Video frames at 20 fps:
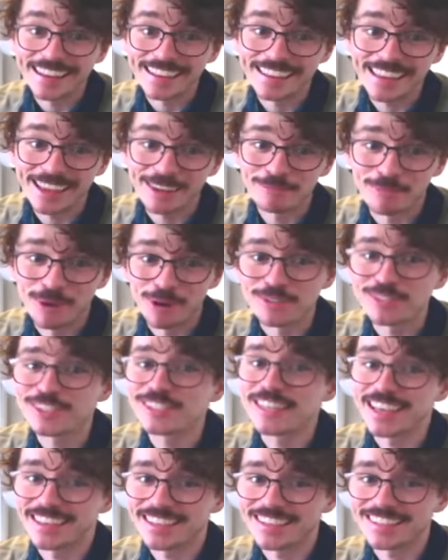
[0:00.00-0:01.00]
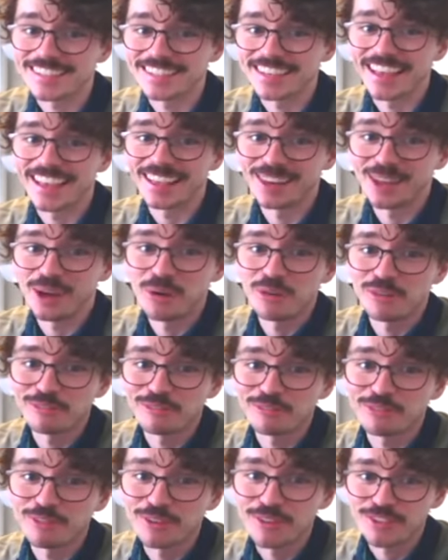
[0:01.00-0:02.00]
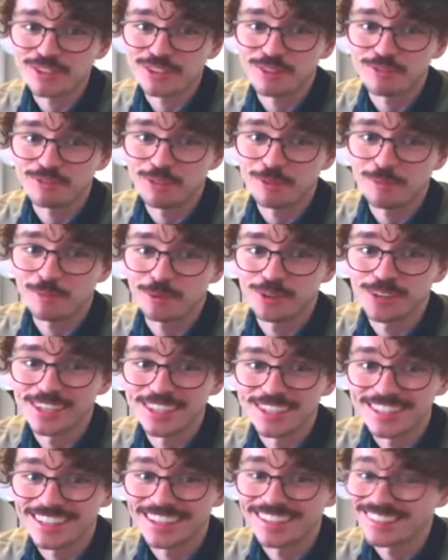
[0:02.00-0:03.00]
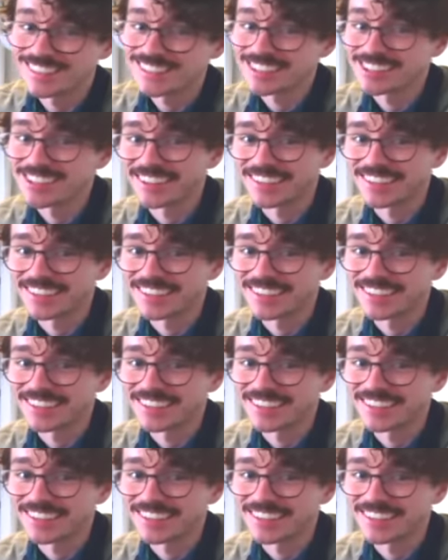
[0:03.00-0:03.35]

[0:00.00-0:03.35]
Then again, most days in Halo are unfortunate for the Marines there.